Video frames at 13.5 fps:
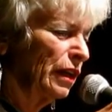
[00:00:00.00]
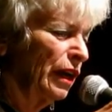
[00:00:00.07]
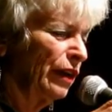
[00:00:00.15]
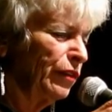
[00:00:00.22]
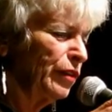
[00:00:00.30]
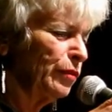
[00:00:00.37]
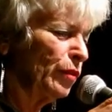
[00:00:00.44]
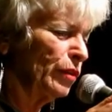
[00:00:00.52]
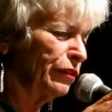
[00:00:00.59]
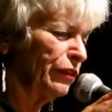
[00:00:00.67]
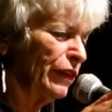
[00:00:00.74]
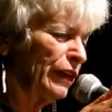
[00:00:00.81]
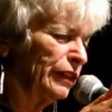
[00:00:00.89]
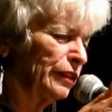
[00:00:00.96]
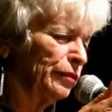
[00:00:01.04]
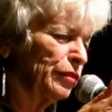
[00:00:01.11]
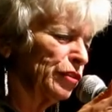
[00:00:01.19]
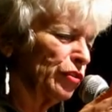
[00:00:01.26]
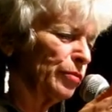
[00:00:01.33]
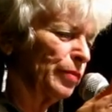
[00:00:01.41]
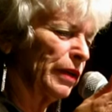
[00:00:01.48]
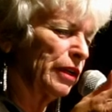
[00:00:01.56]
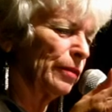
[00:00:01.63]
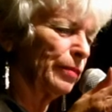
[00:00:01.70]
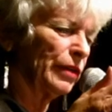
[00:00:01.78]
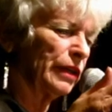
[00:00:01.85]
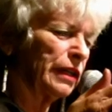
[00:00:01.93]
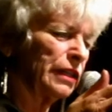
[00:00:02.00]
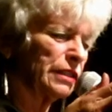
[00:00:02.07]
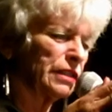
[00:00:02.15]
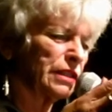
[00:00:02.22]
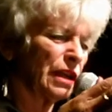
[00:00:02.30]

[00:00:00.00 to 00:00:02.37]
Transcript: Everyone felt that we should pick up our kids